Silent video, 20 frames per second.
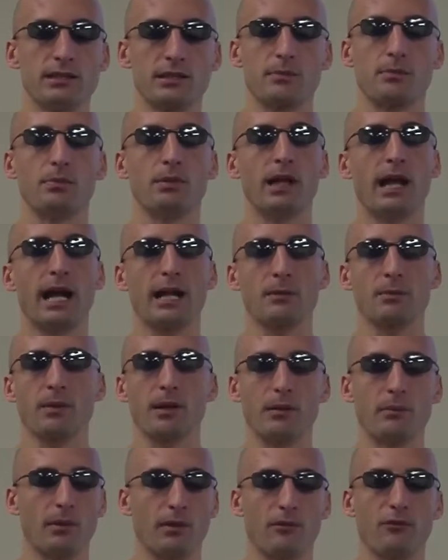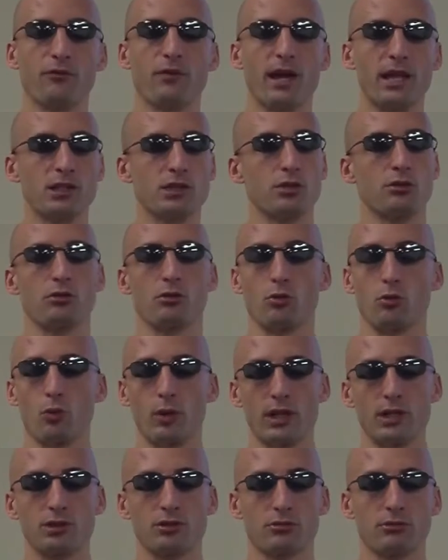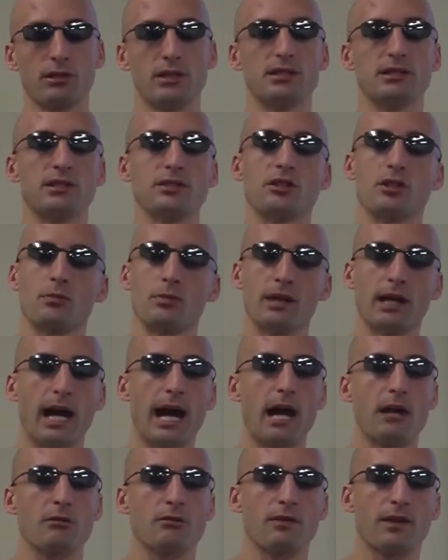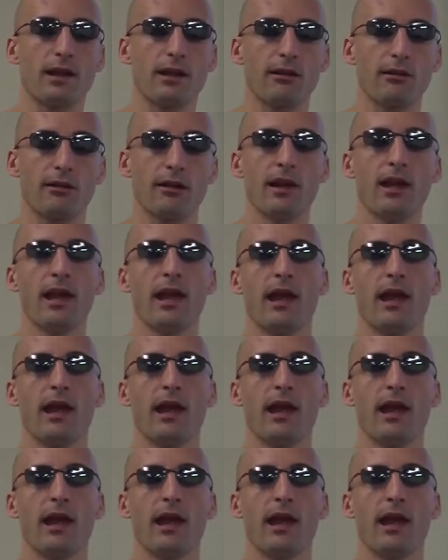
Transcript: is blocked by fences or windscreens, it's going to be hotter there.